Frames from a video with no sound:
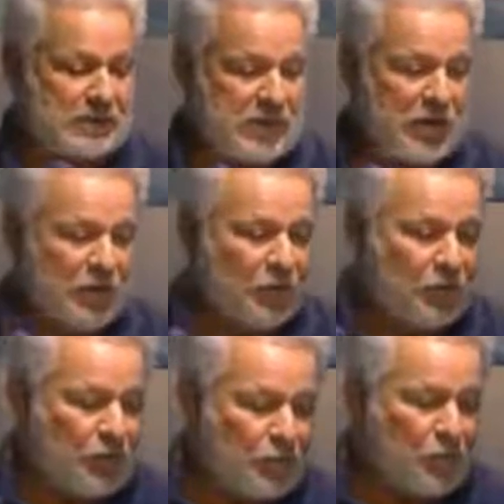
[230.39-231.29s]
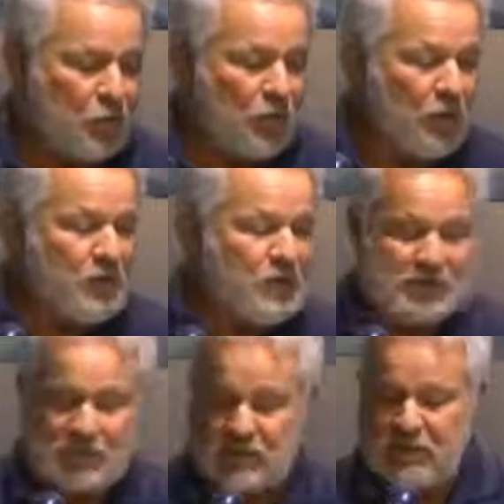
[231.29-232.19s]
through the words,
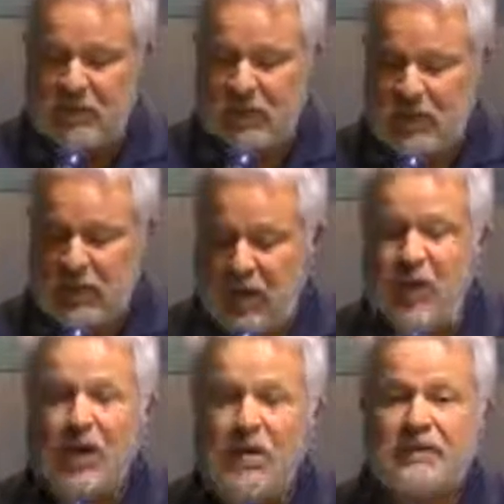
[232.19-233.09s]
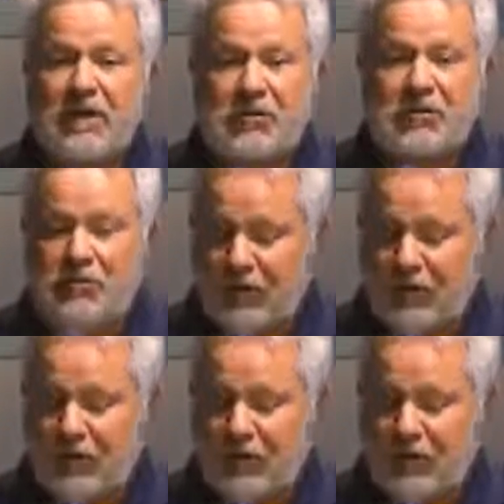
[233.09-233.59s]
love each other.